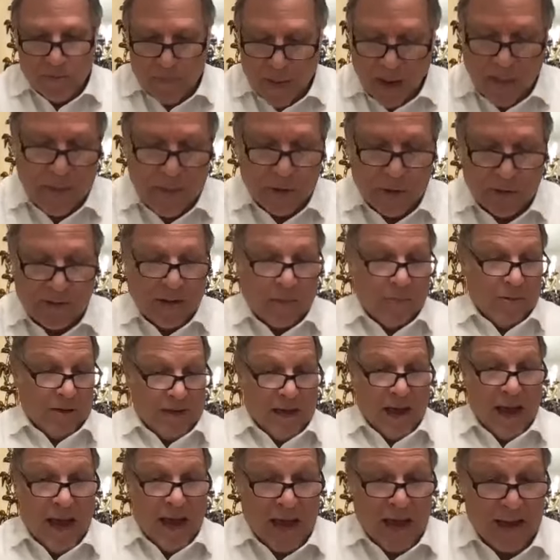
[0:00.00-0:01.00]
Maybe you'll tell me,
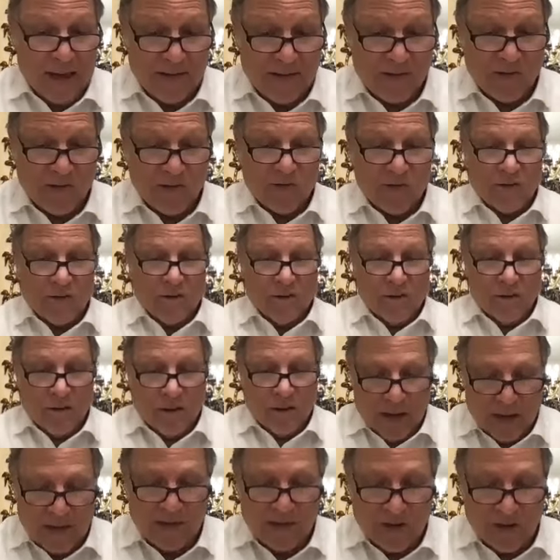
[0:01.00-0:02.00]
yes,
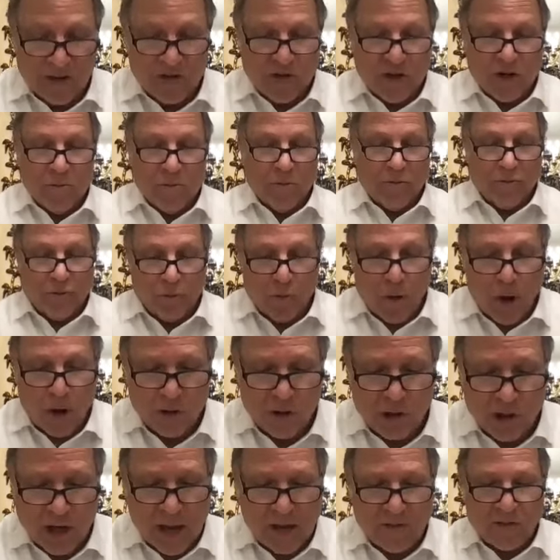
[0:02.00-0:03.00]
it's considered
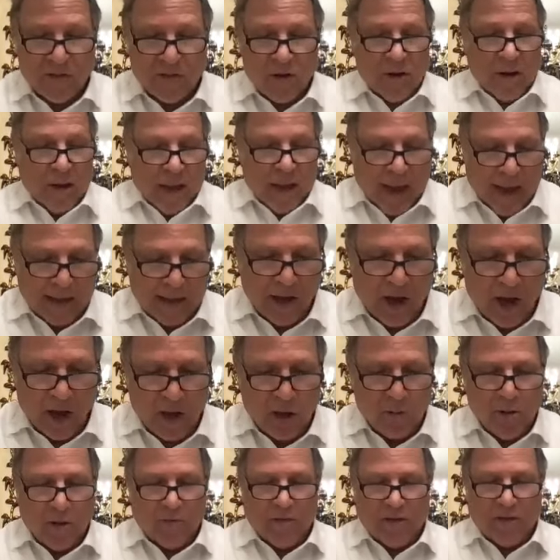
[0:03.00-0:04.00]
Mefuroshos
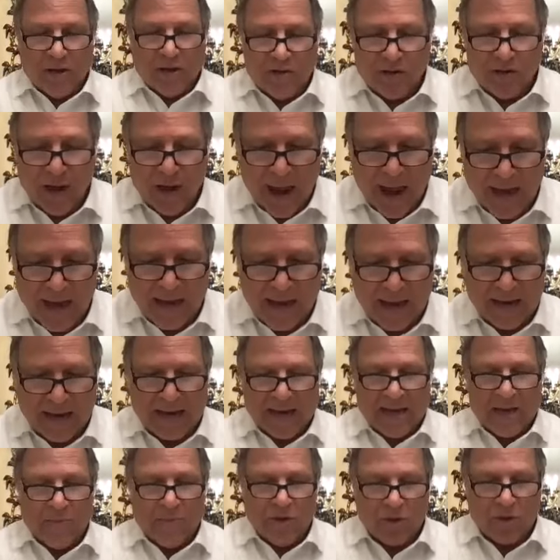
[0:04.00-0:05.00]
Elahadam Rav
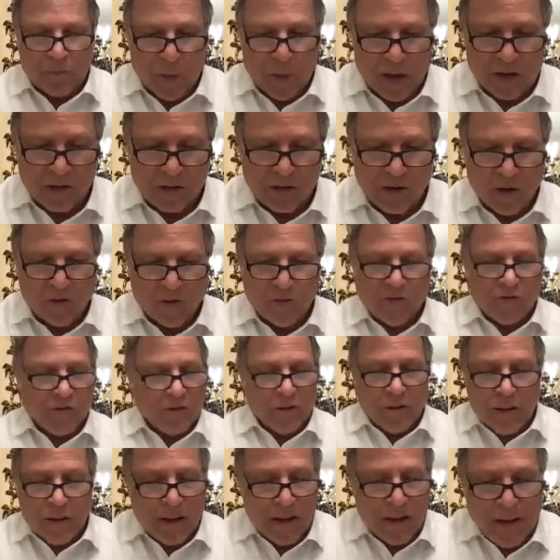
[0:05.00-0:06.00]

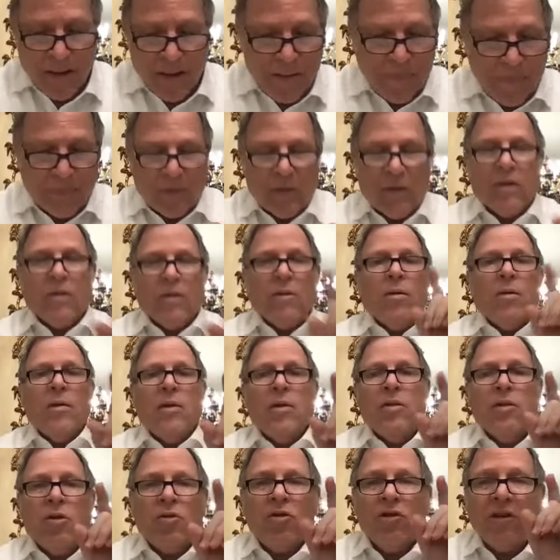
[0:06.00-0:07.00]
Chisda
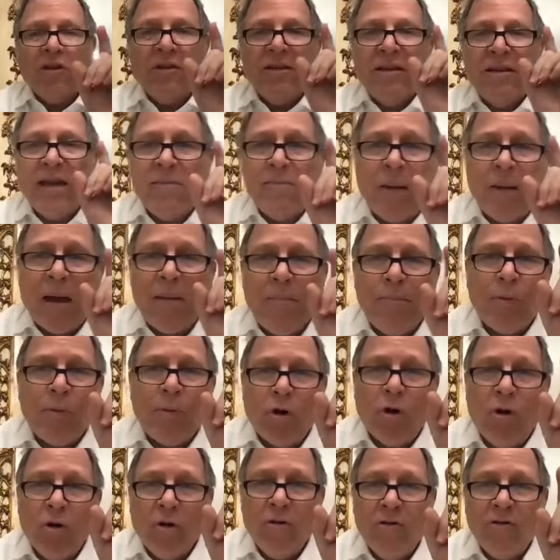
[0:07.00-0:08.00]
there's a din by
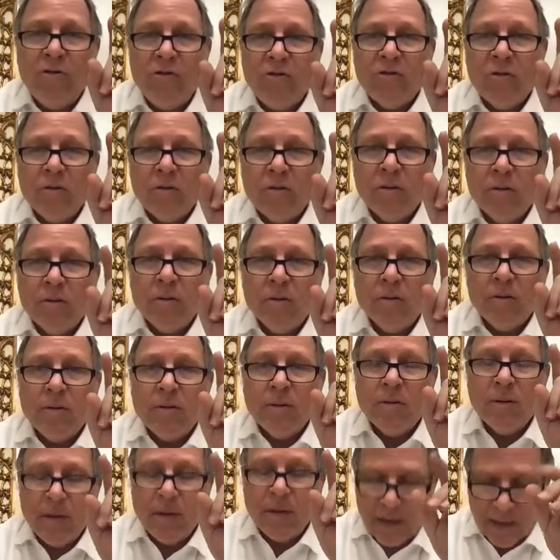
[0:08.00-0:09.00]
birds.
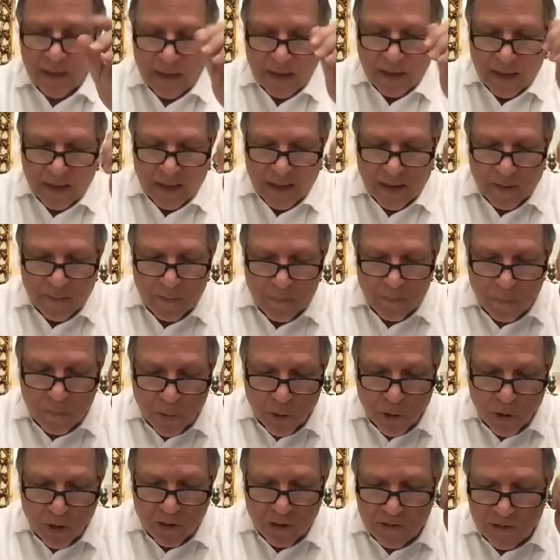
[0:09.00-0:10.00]

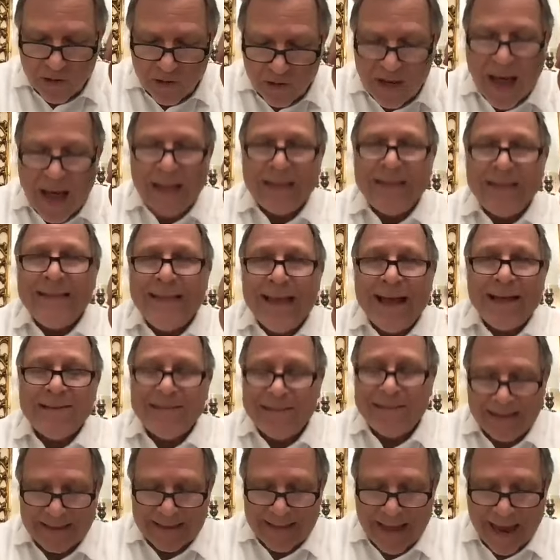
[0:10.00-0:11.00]
Birds are not
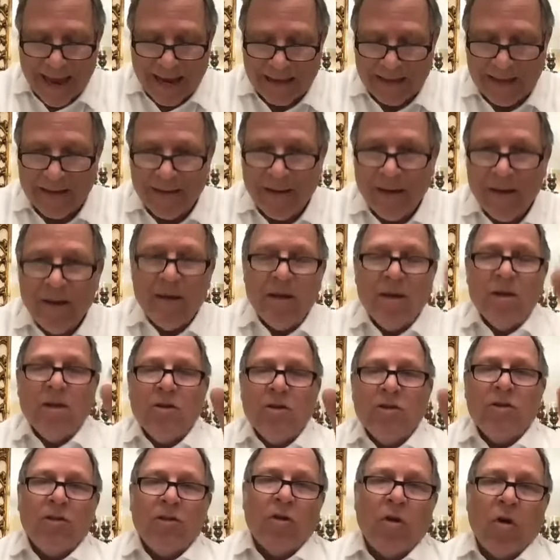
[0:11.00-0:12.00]
designated.
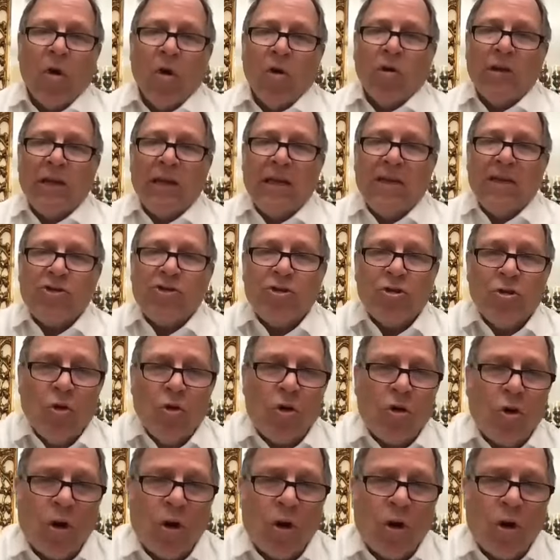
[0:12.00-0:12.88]
There are only two